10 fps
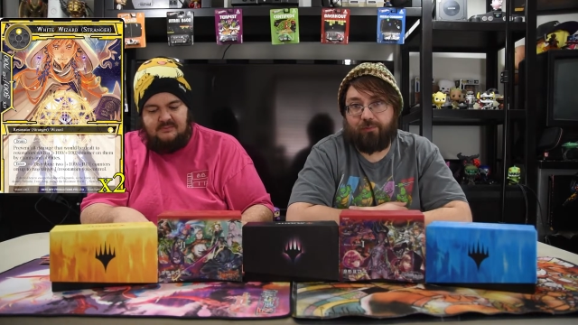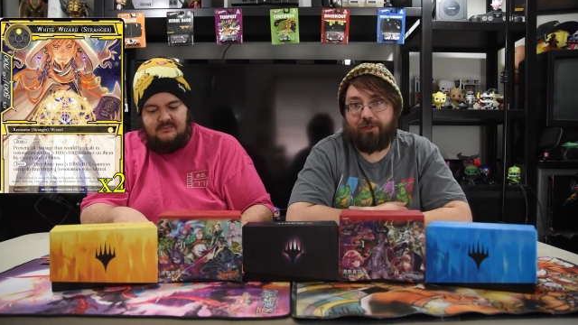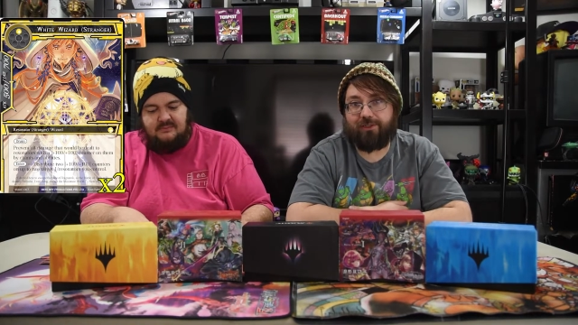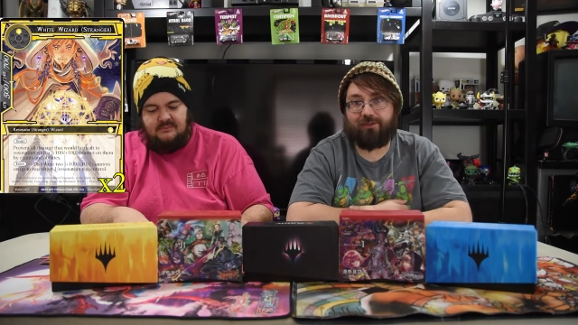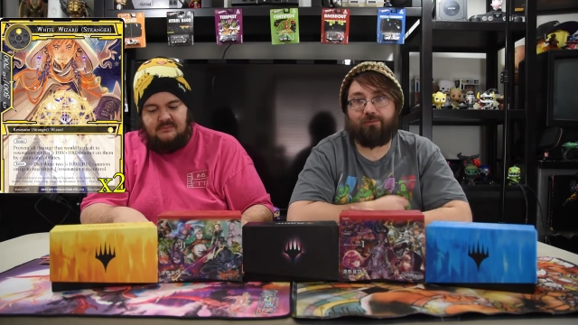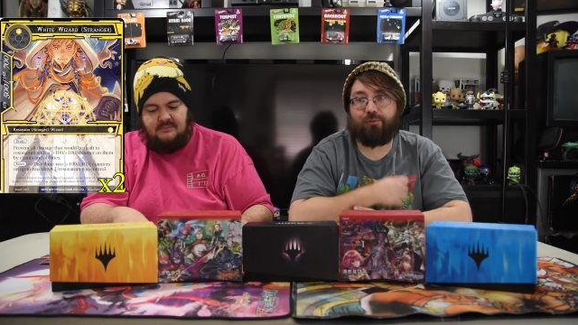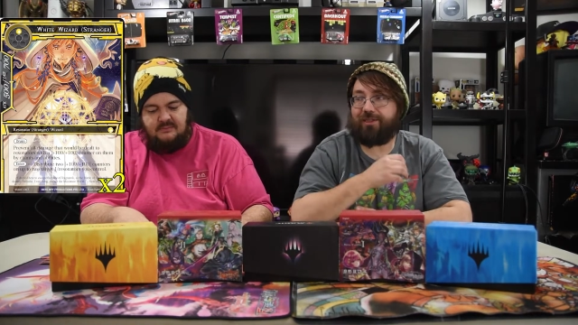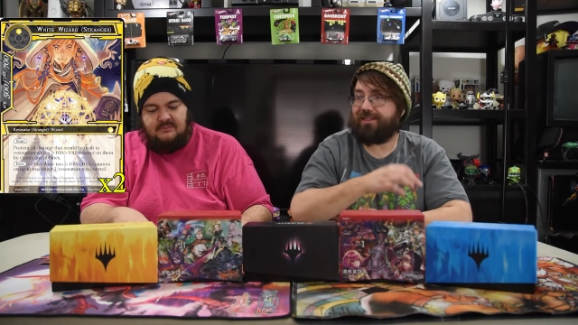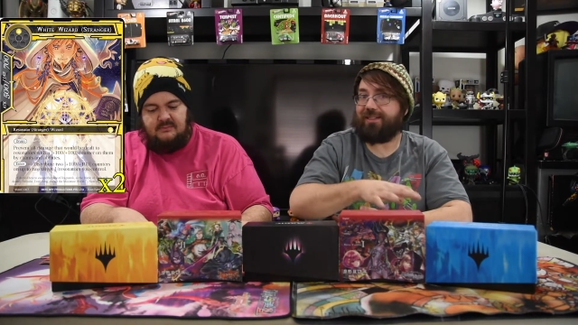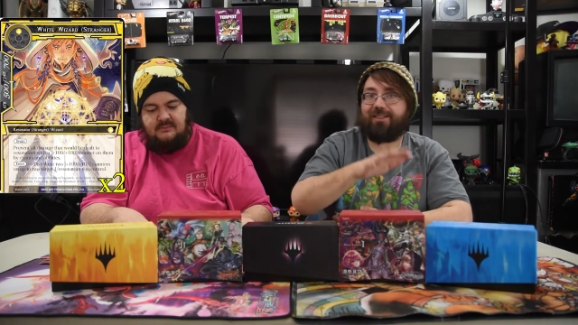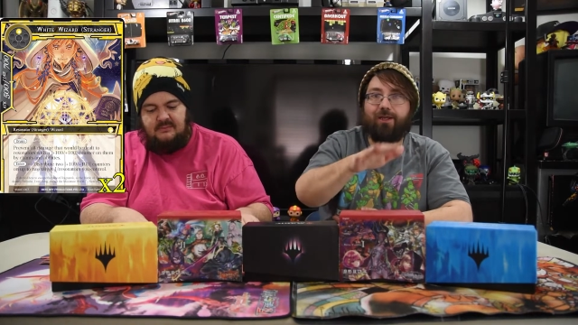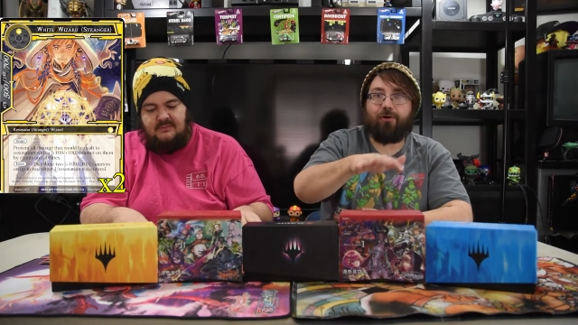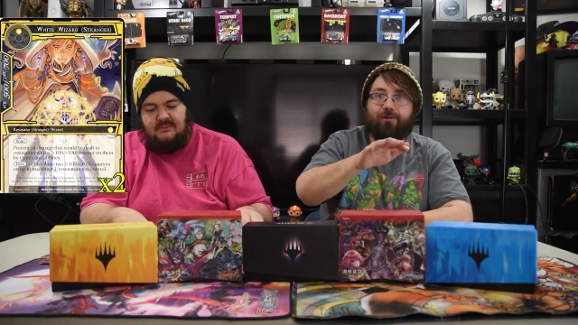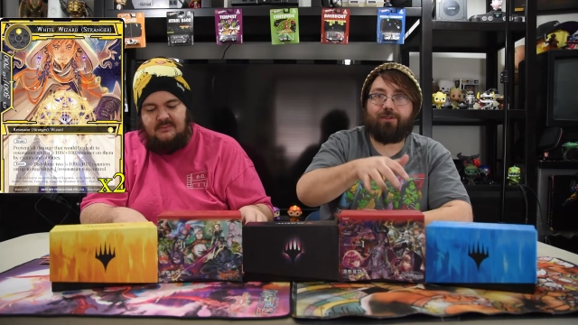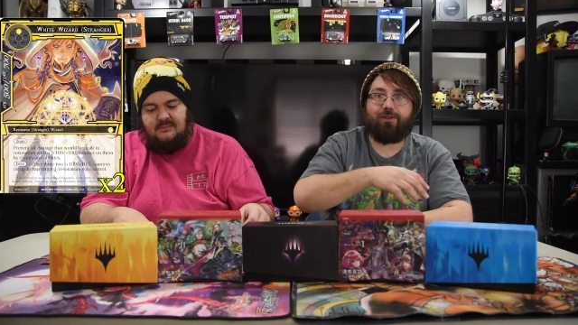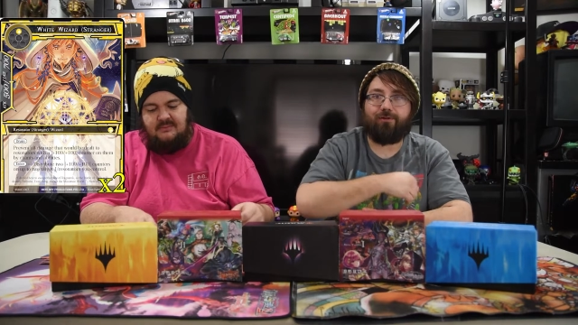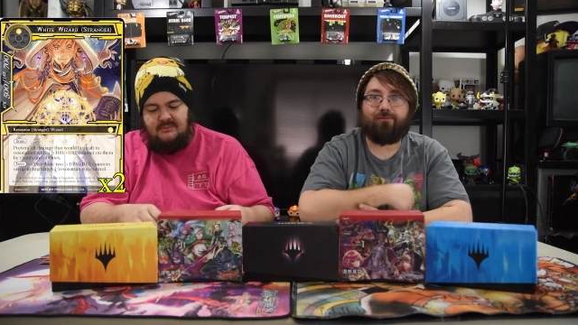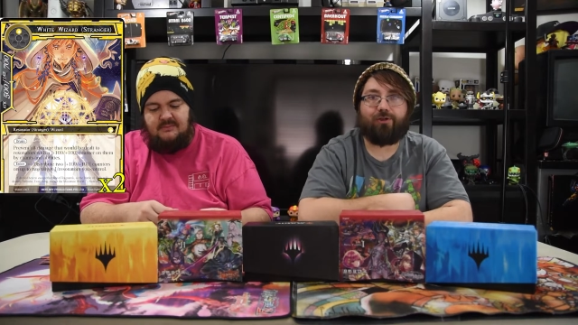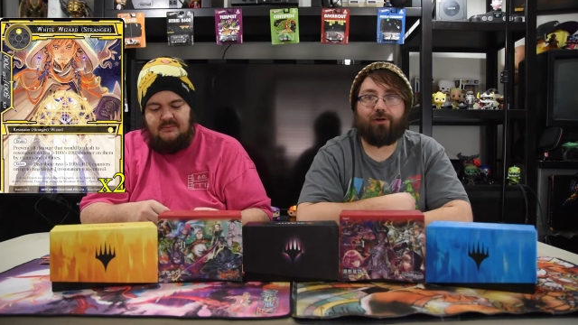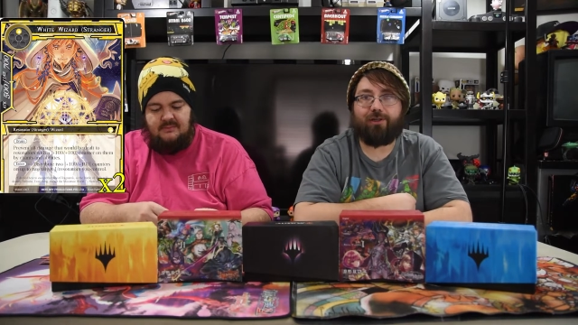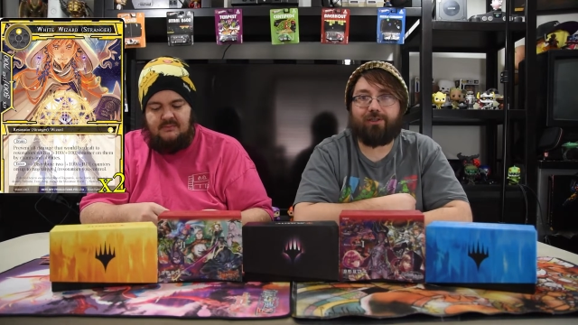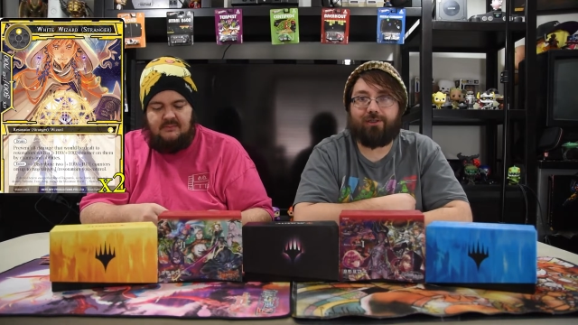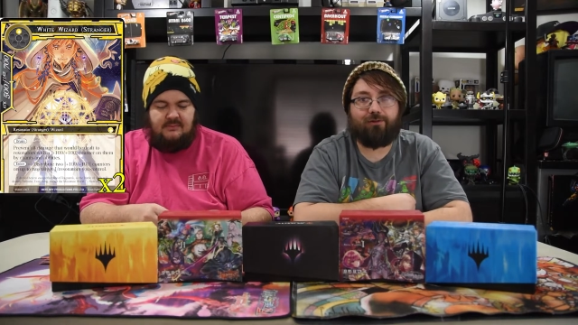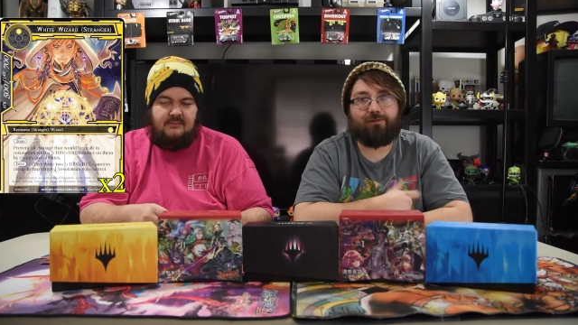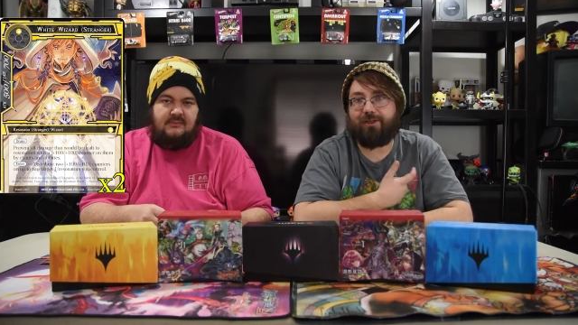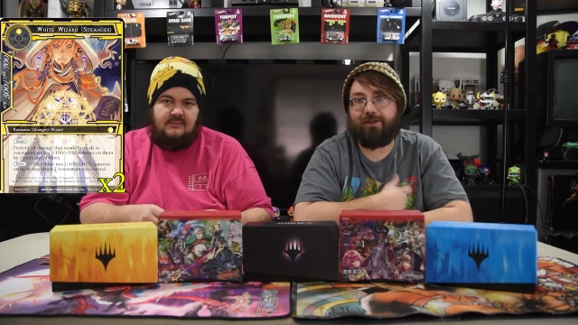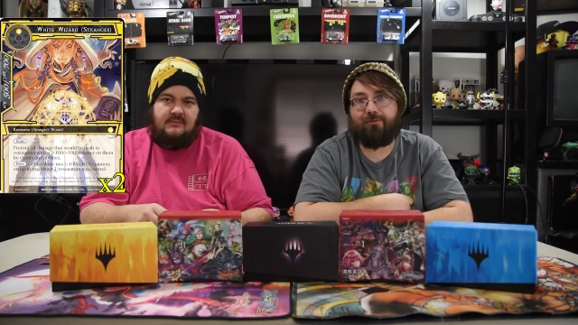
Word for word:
Speaker 1: priestess priestess that always, you know, targets the dudes like,